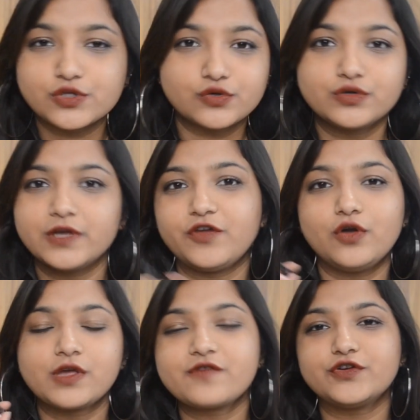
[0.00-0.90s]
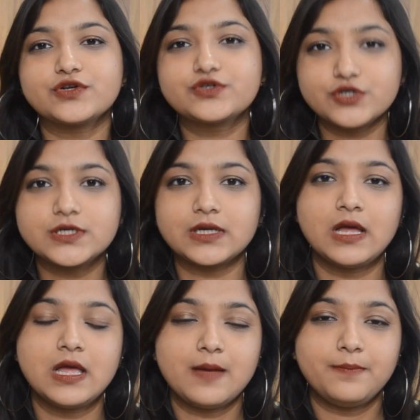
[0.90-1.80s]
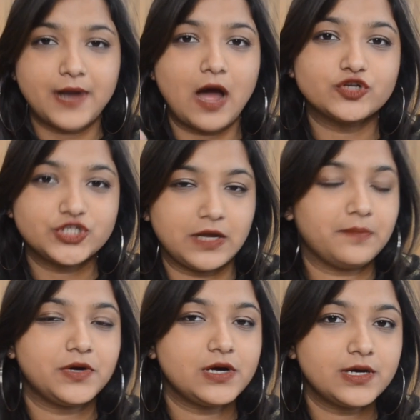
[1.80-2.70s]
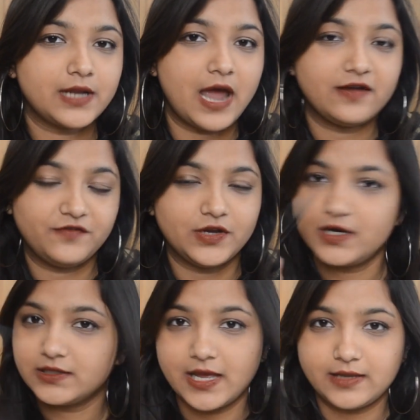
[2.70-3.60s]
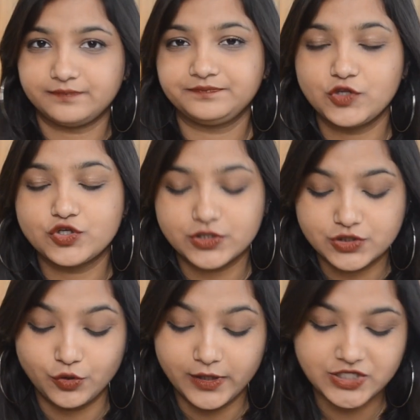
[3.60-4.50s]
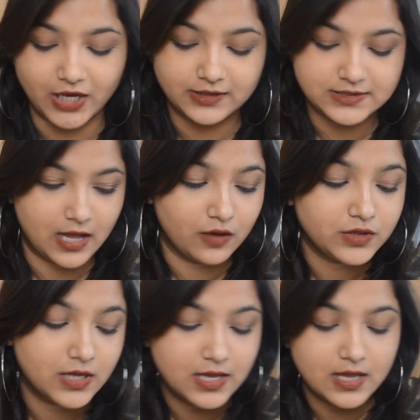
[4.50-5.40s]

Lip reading: So if you're looking for a good brow shaper and filler, then you should go and check this out.